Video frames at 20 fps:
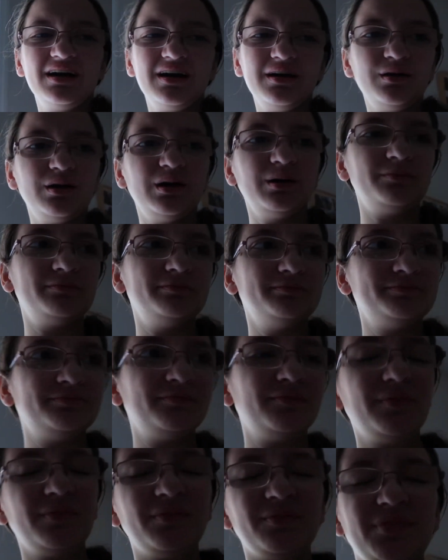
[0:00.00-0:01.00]
Um,
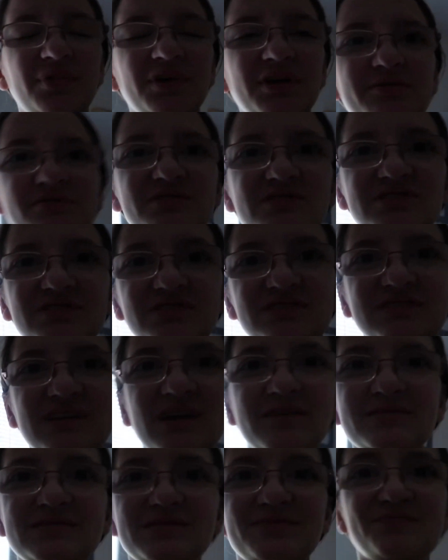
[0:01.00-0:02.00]
but it was just, that was